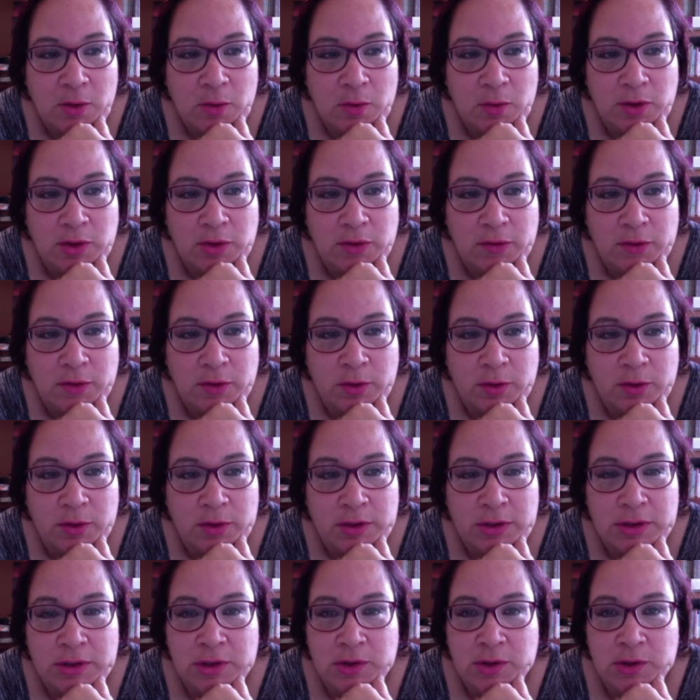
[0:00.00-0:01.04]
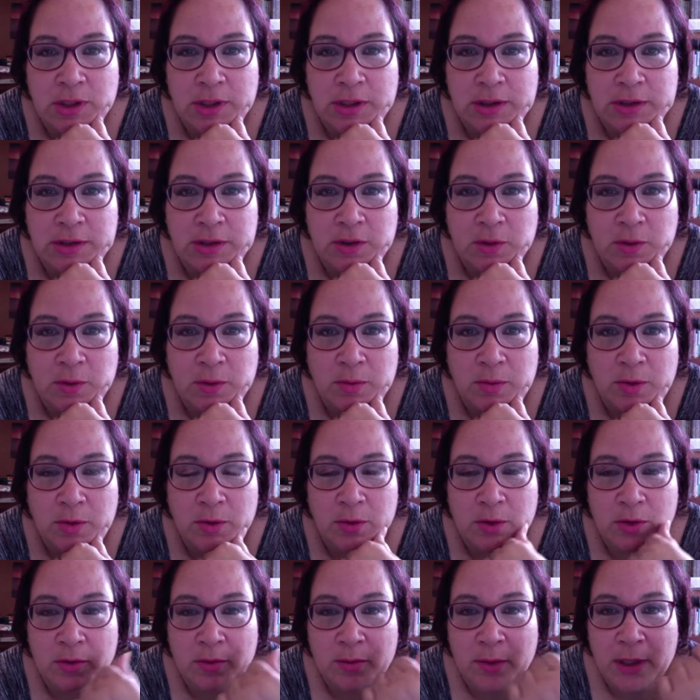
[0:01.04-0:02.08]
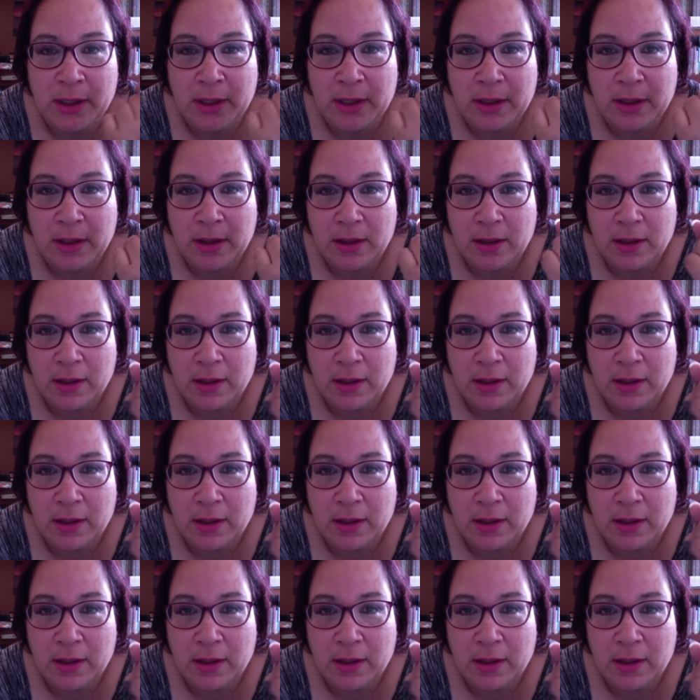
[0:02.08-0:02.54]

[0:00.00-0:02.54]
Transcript: which, of course, as you guys know, I'm going to make